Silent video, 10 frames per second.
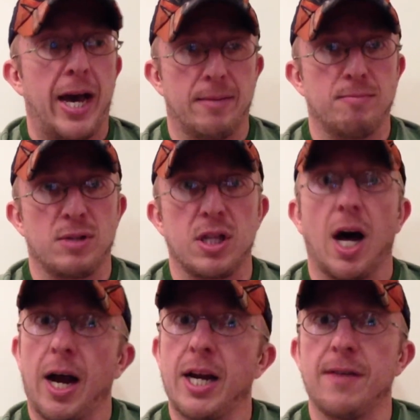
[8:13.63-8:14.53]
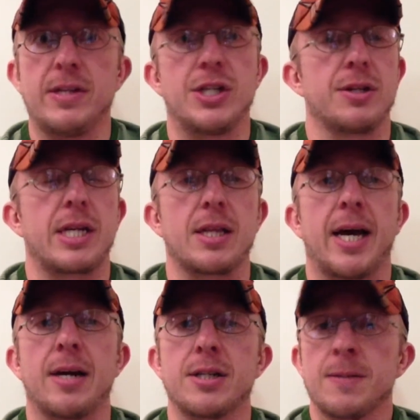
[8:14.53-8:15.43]
that line of agility
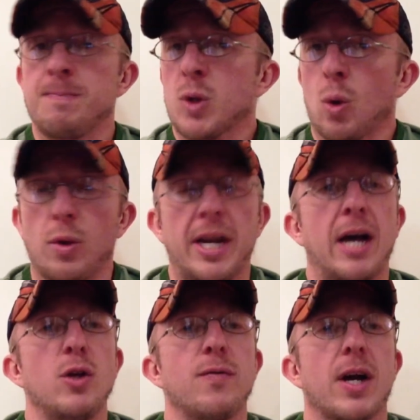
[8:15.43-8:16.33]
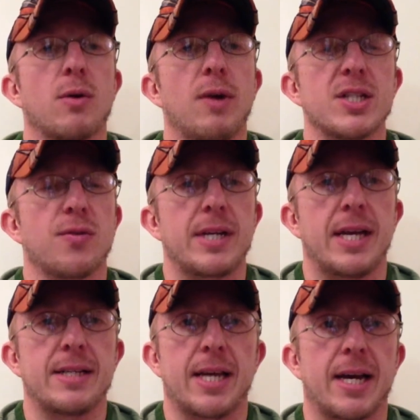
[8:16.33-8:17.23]
ladders. Well, now you've got to rest for
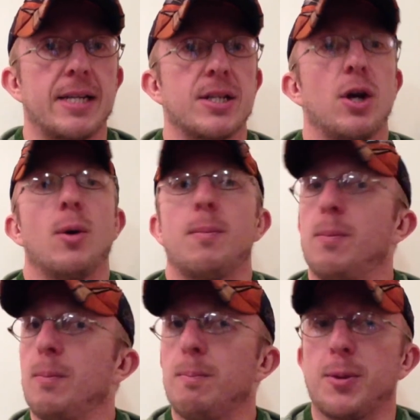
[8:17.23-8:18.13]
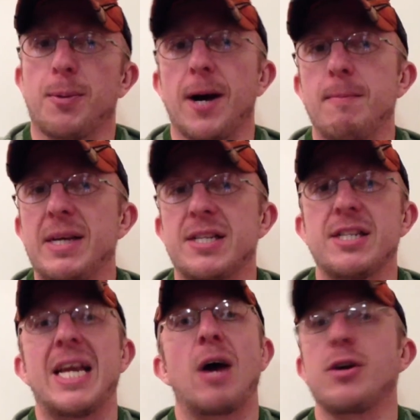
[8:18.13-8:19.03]
10 seconds. But the problem
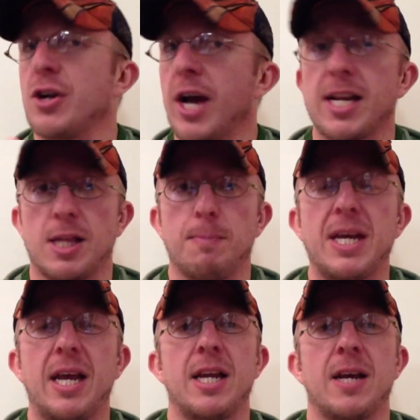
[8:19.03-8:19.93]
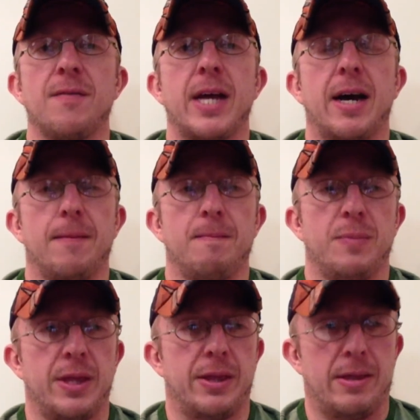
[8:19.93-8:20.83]
is now you're not at the beginning of that
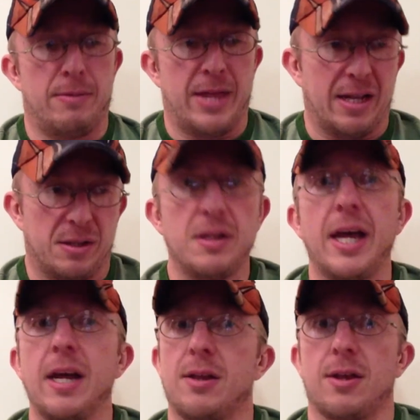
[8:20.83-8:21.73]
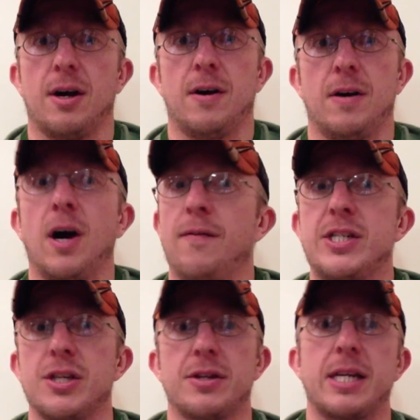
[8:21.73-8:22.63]
length of
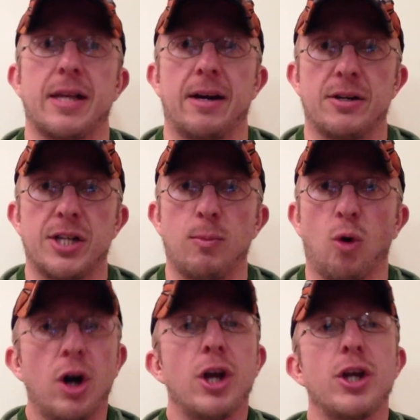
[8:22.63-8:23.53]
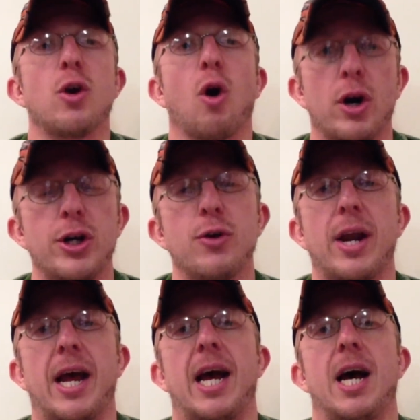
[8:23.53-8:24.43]
agility ladders anymore. Are you
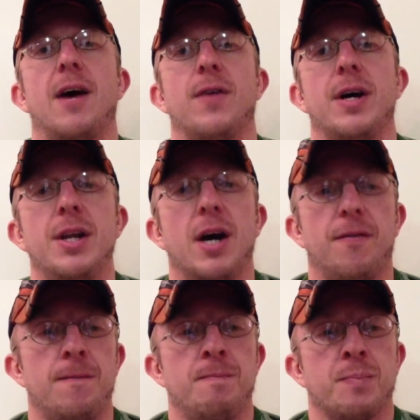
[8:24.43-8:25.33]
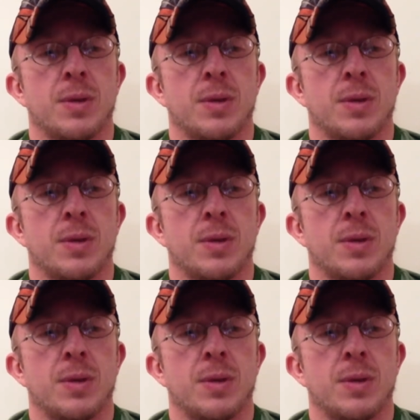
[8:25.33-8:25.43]
going to have enough